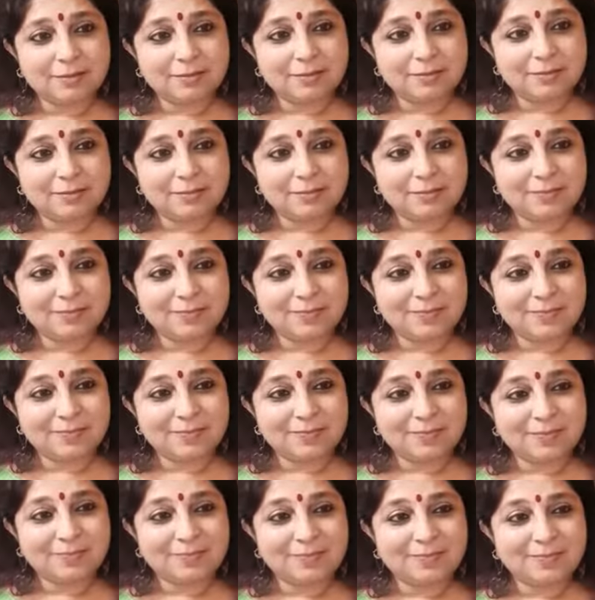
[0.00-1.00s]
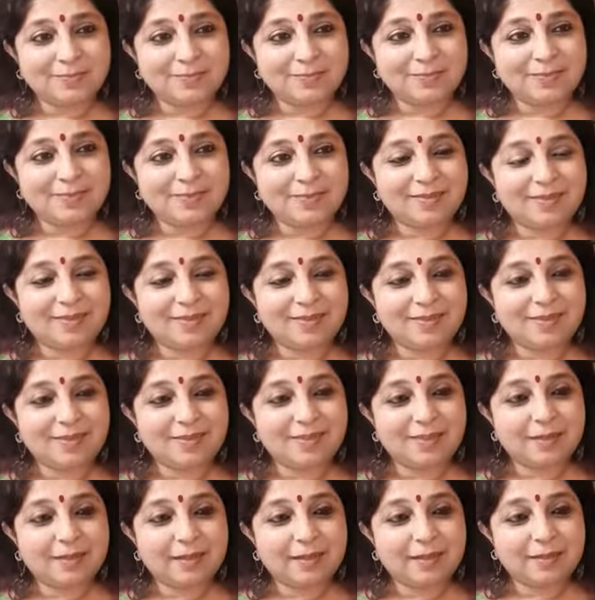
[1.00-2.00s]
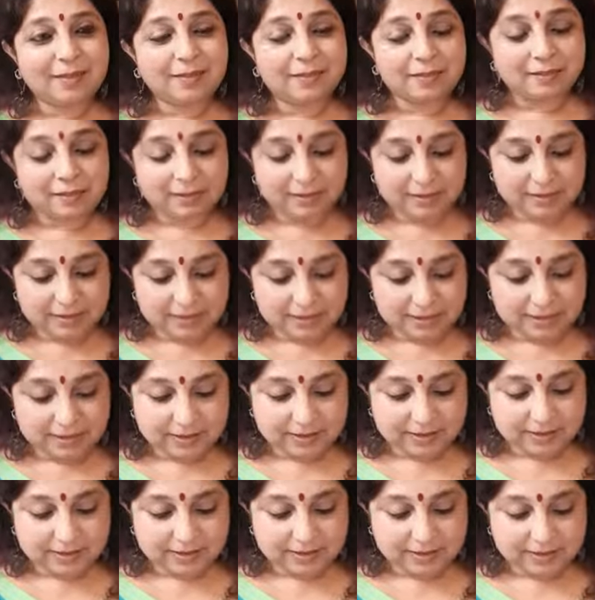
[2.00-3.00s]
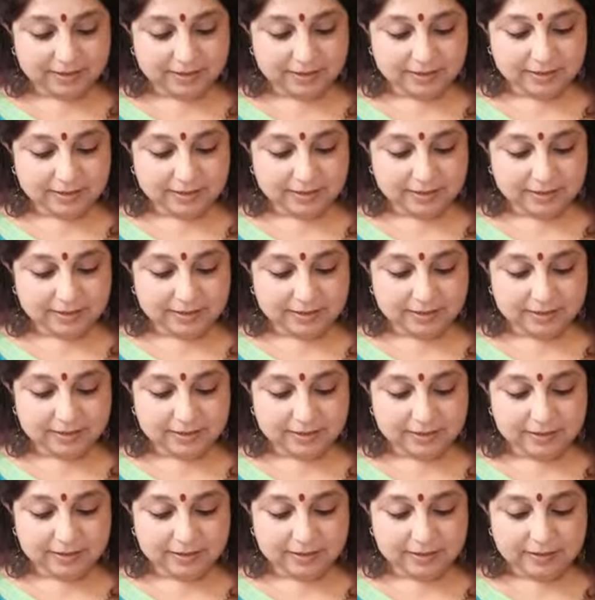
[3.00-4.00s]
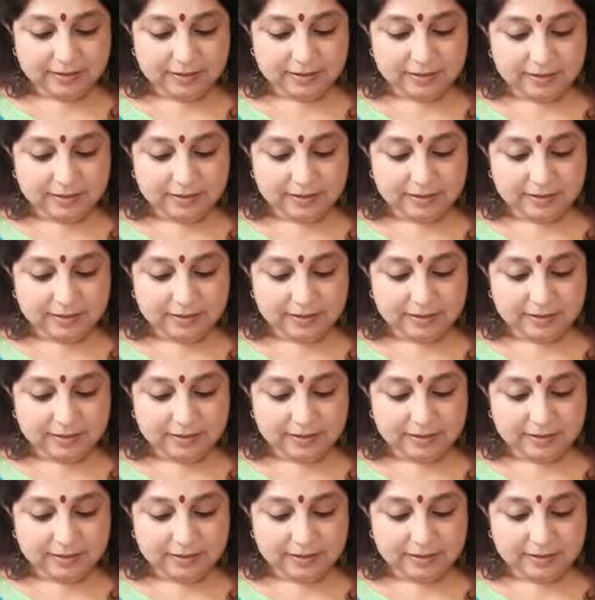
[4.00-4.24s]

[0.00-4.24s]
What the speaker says: (no one is talking)